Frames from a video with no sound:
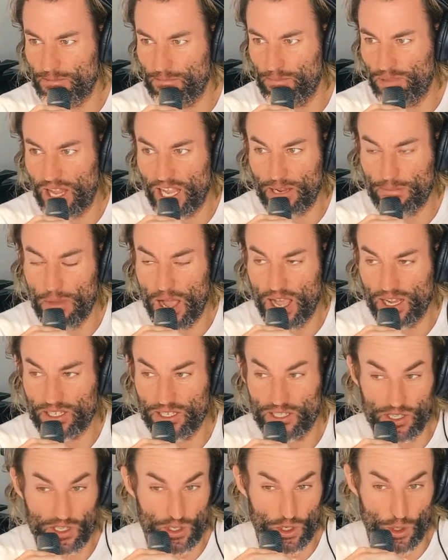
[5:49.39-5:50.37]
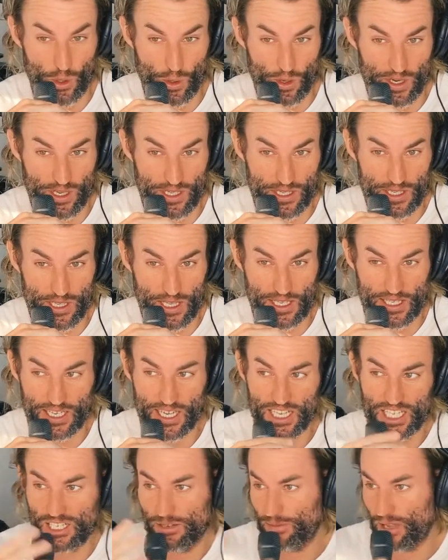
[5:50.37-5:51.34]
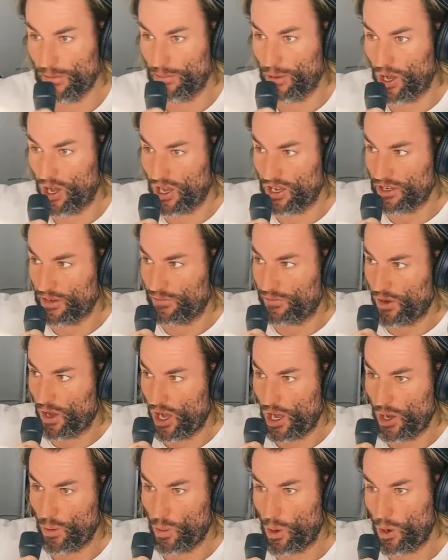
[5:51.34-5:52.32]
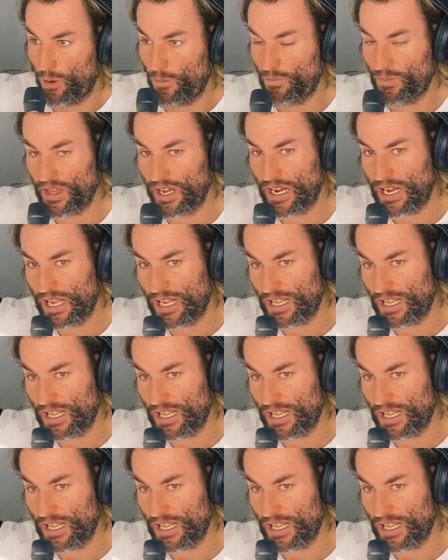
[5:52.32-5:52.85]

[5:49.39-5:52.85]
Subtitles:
some black market stories that need to be behind a firewall.